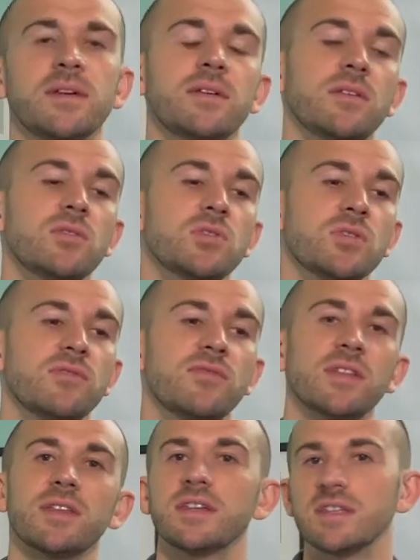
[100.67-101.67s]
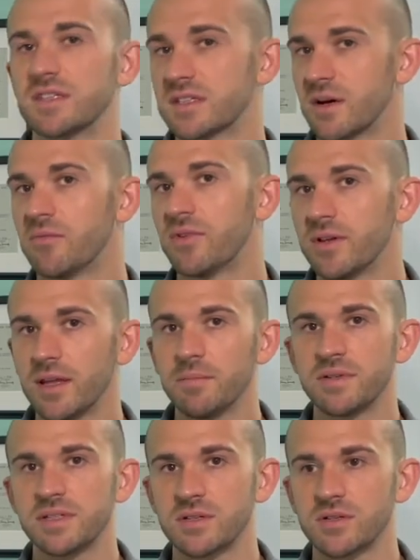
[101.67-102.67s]
You shouldn't feel any discomfort in that
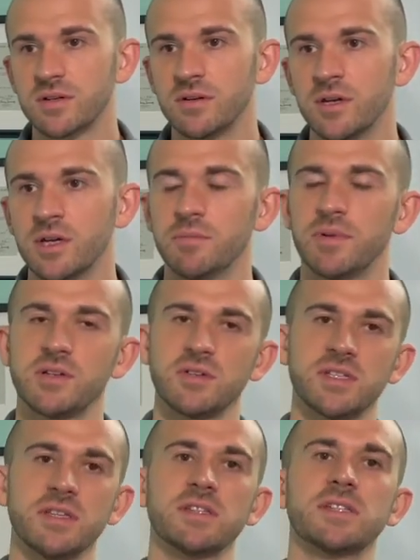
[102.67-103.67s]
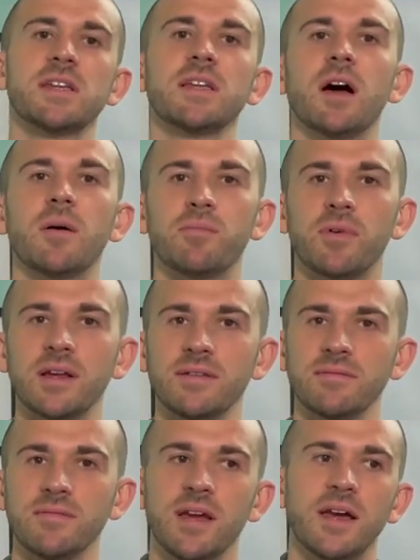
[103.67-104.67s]
position, but you're still sitting upright,
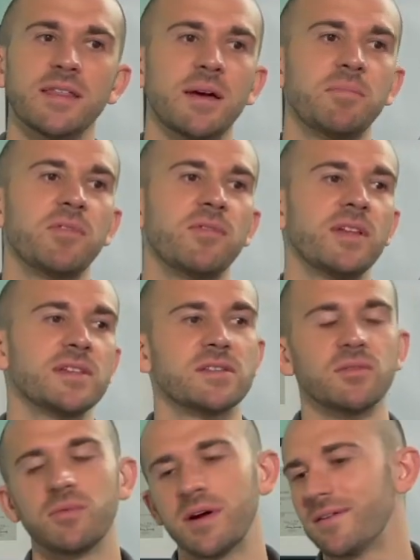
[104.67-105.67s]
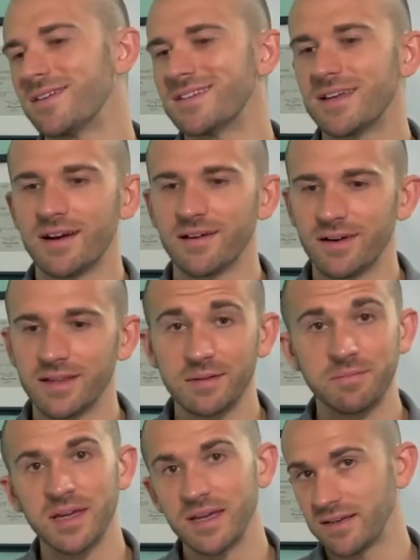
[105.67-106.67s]
and that prevents the wear and tear and the
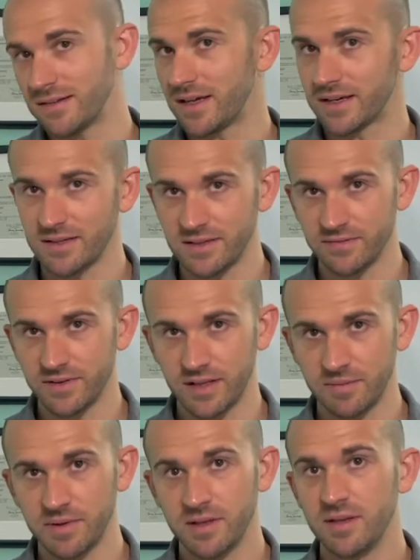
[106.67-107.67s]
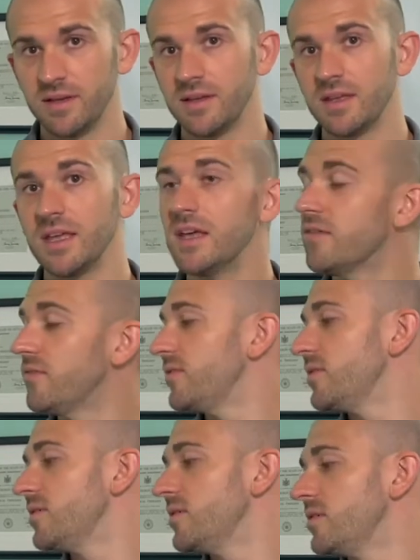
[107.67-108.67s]
pain that can develop if
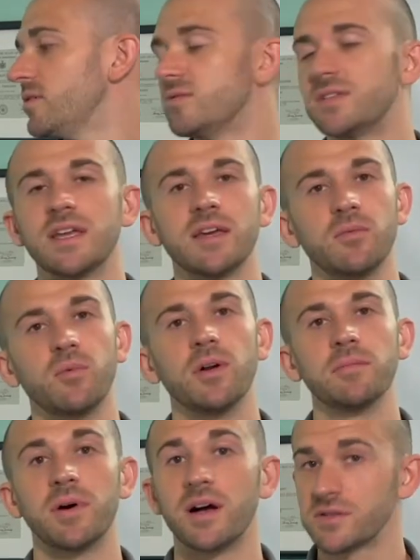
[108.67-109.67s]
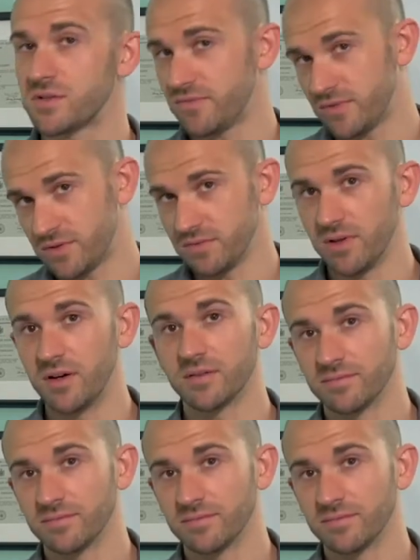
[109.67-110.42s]
you stay in one posture for too long.